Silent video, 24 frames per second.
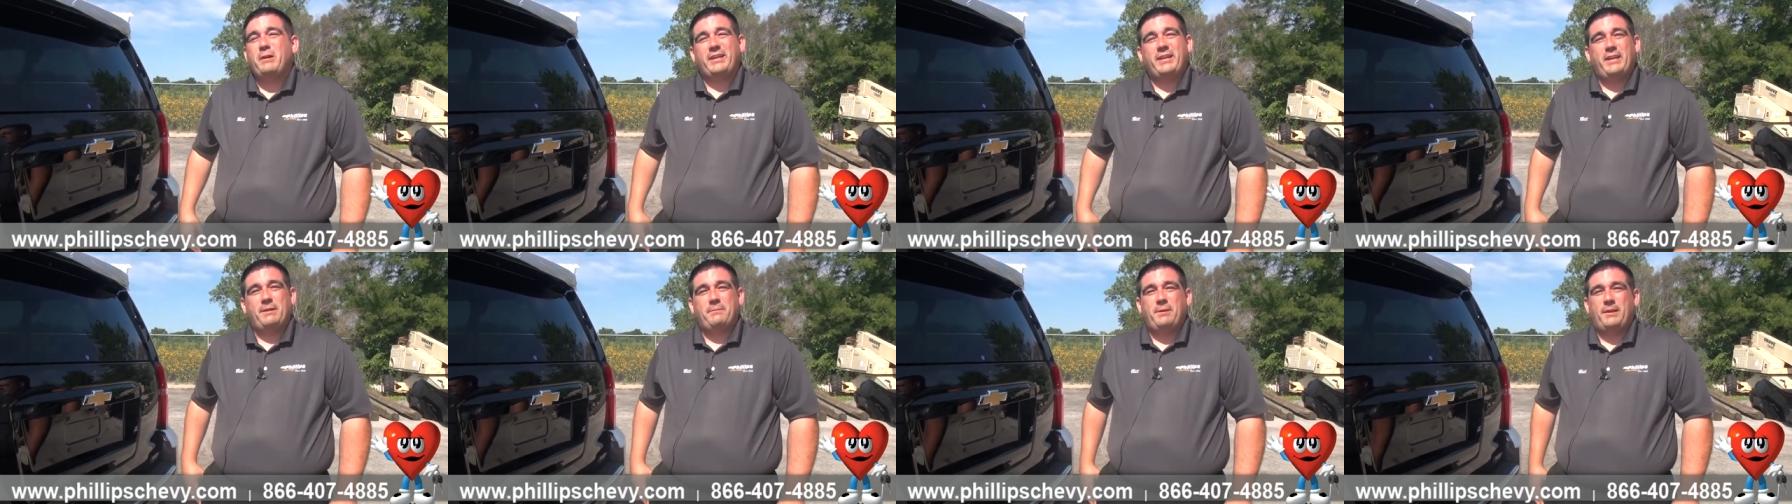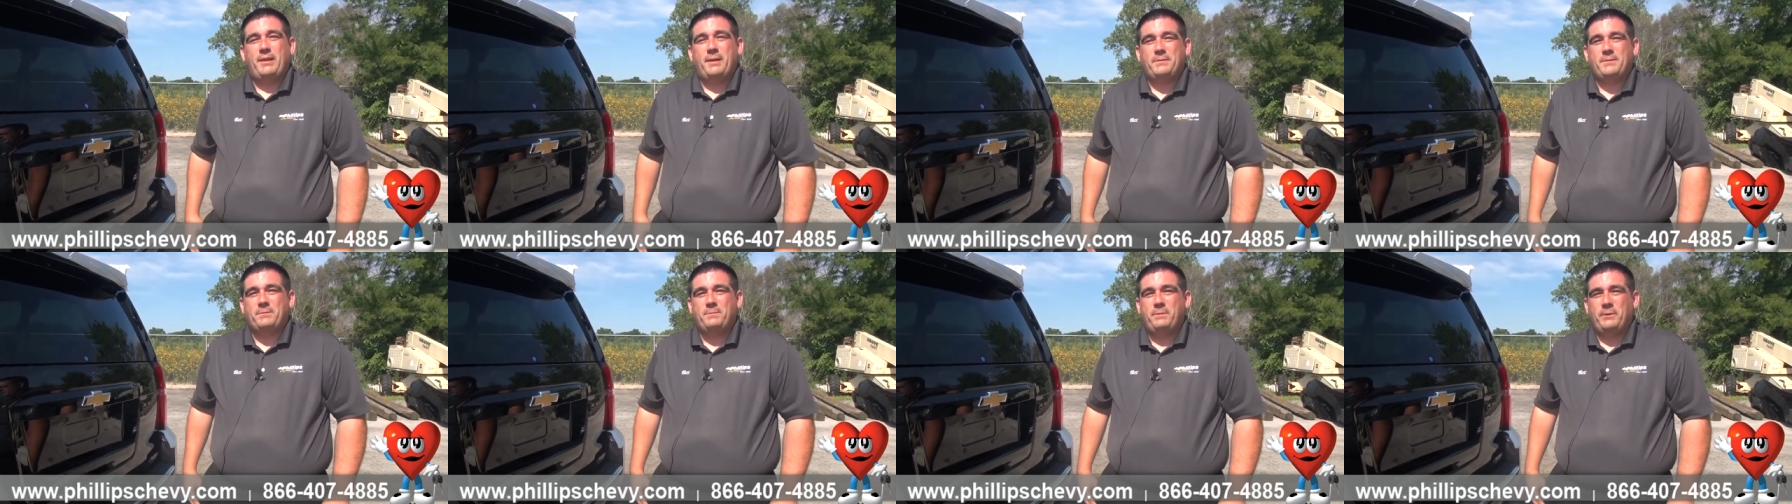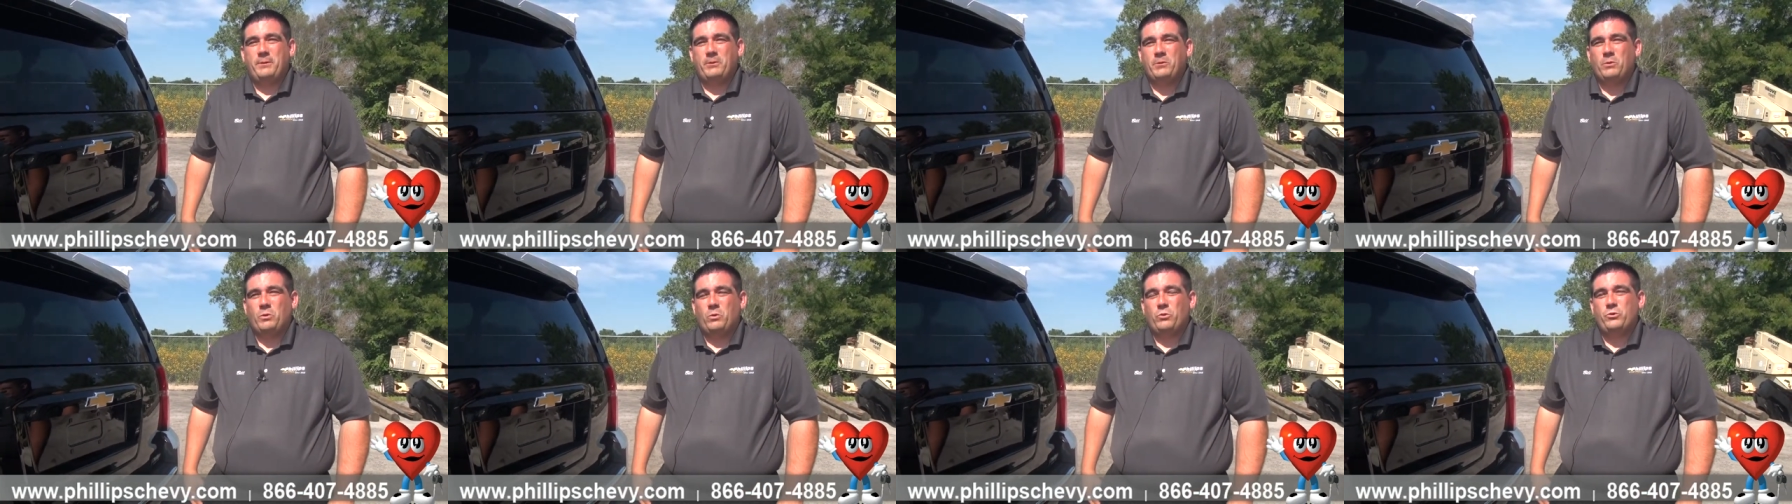Again, my name is
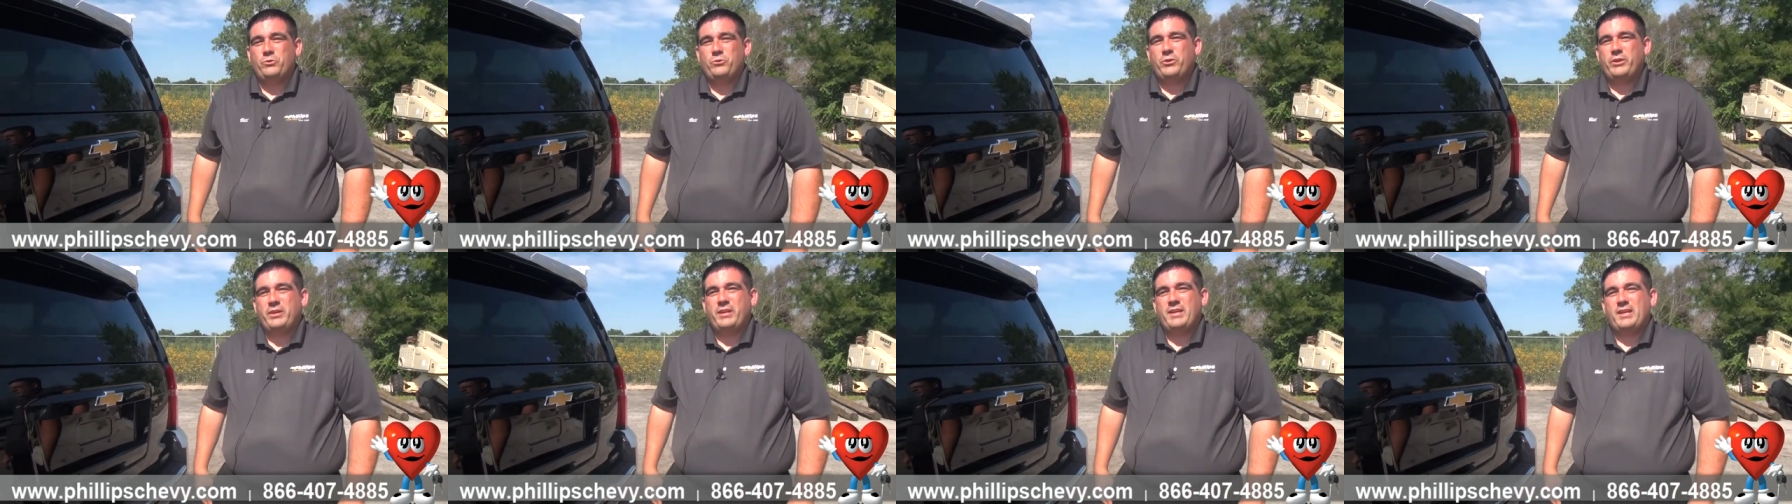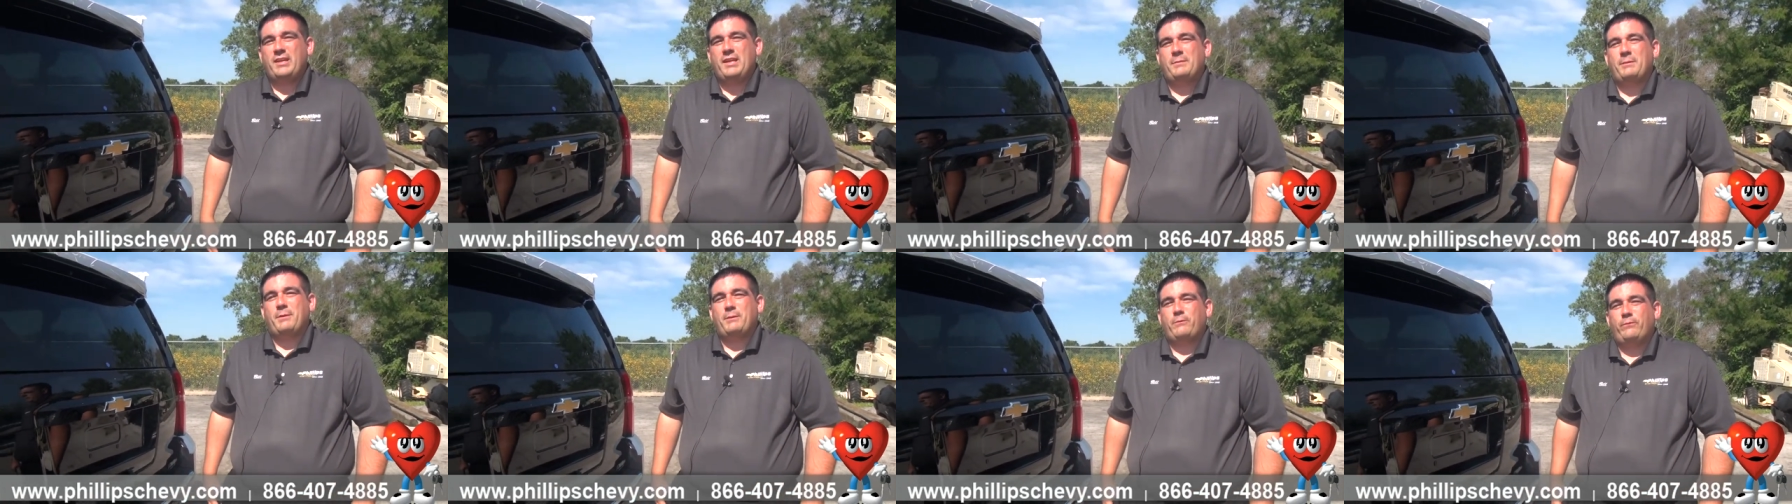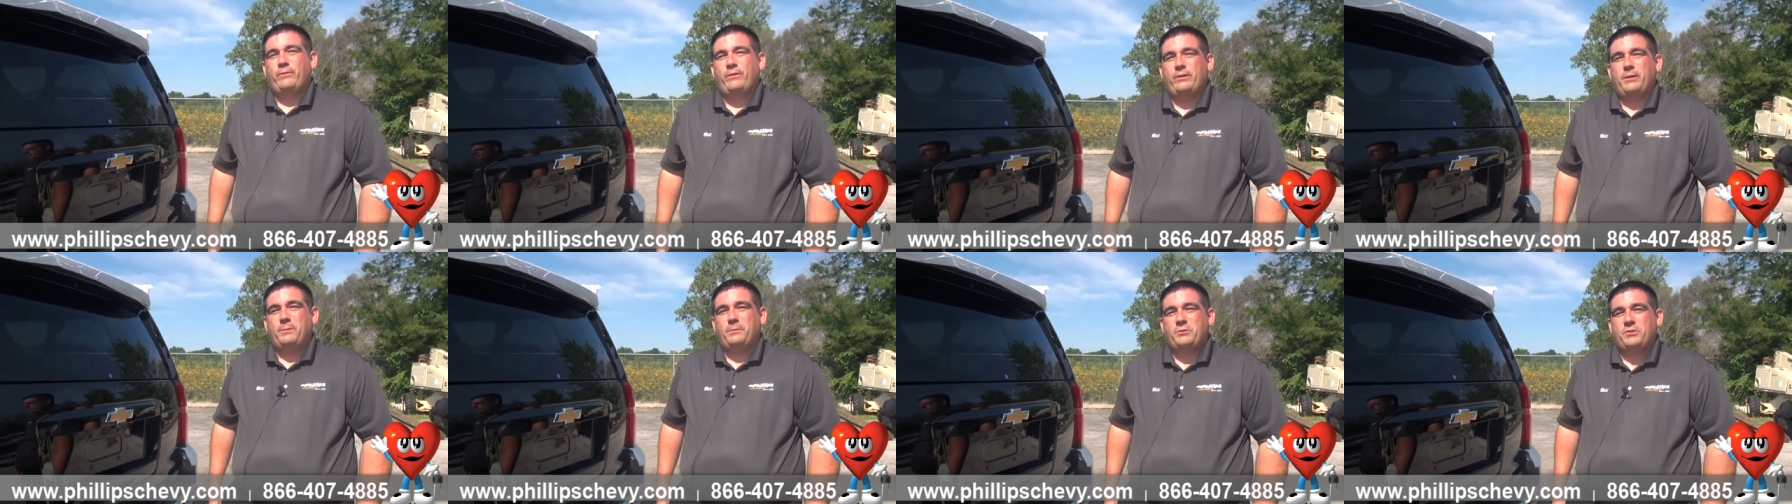Bill Goldrick, and I'm at
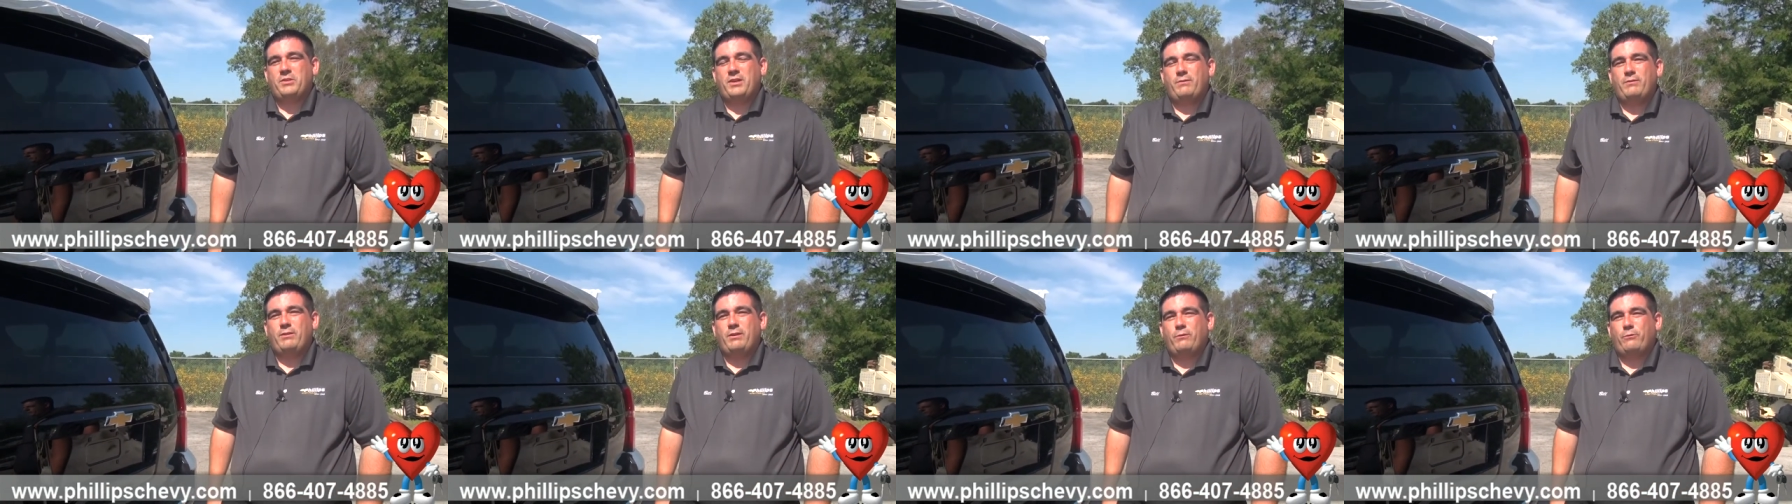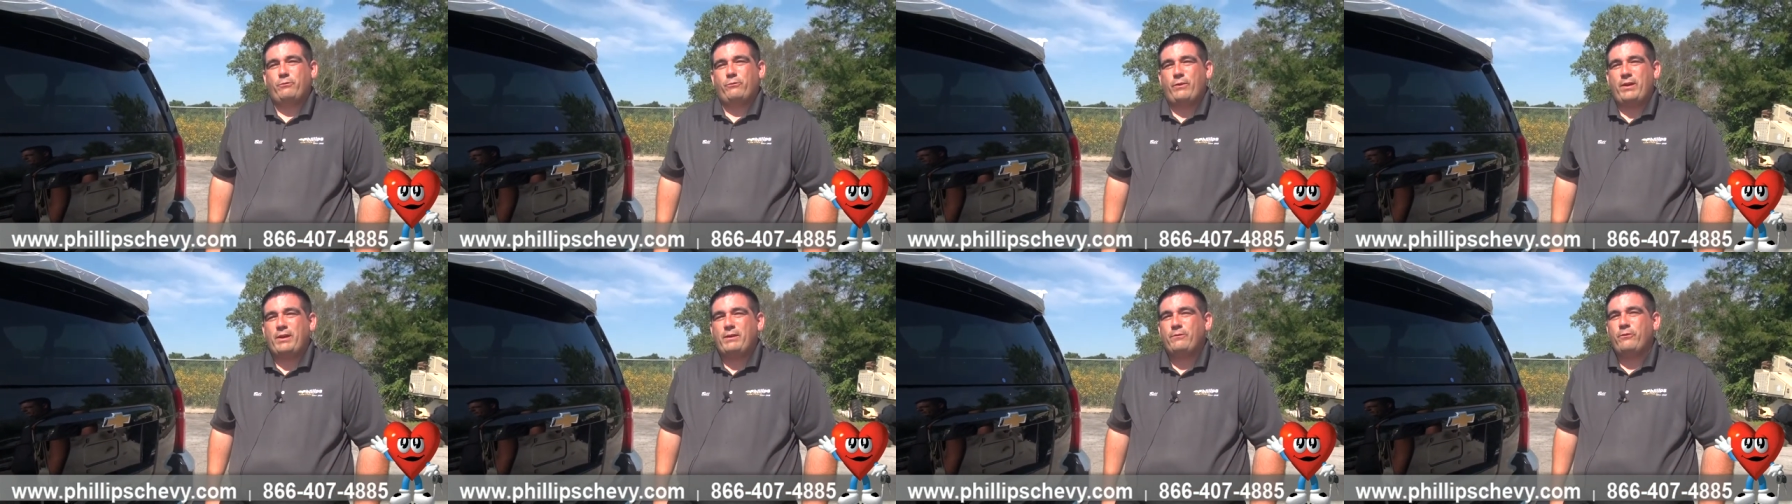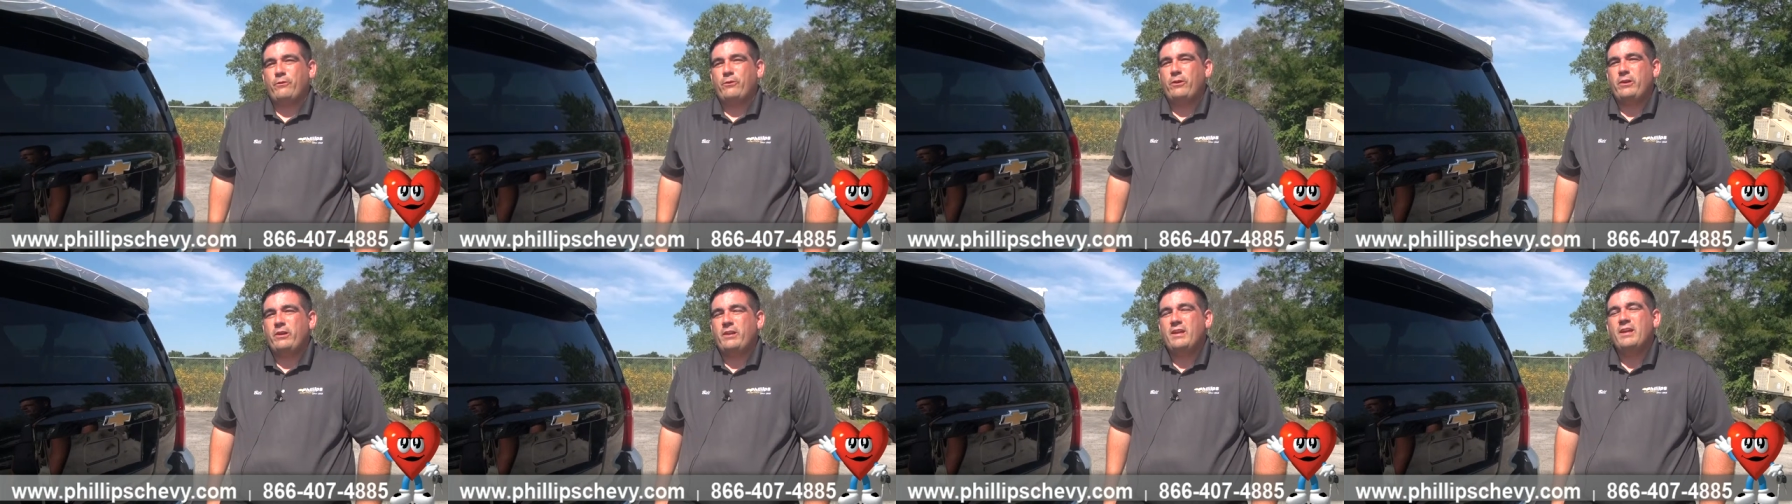Phillips Chevy of
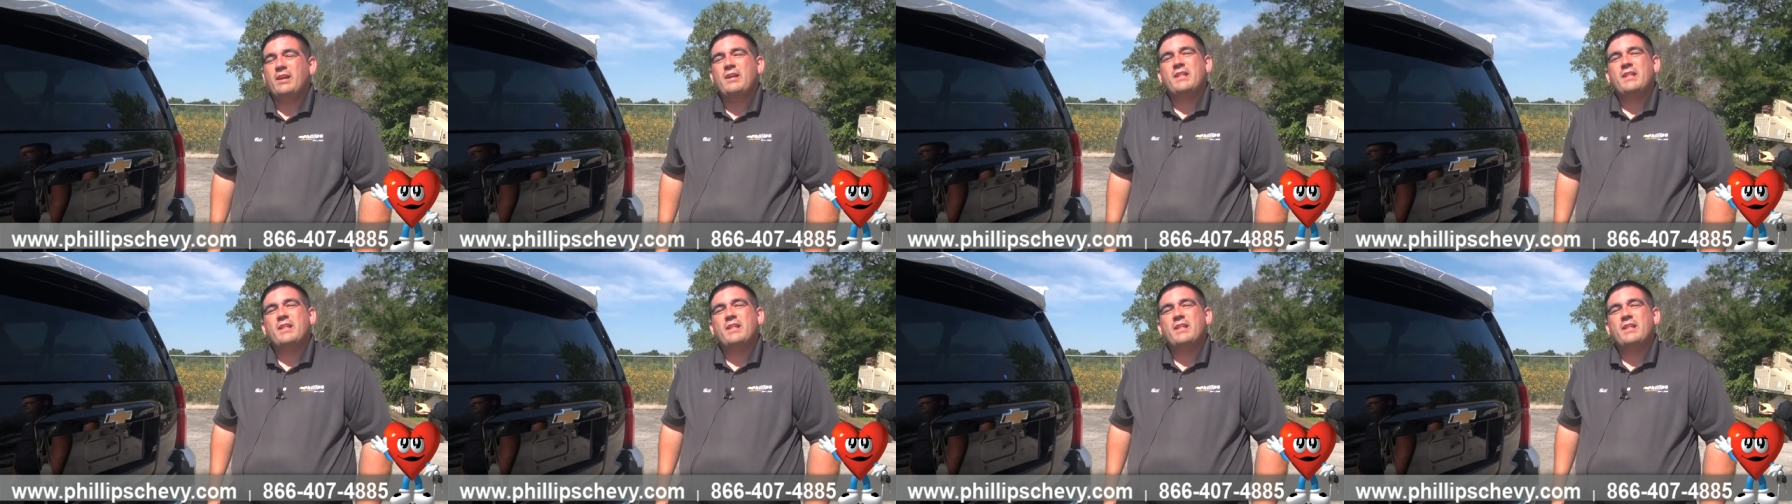Frankfort.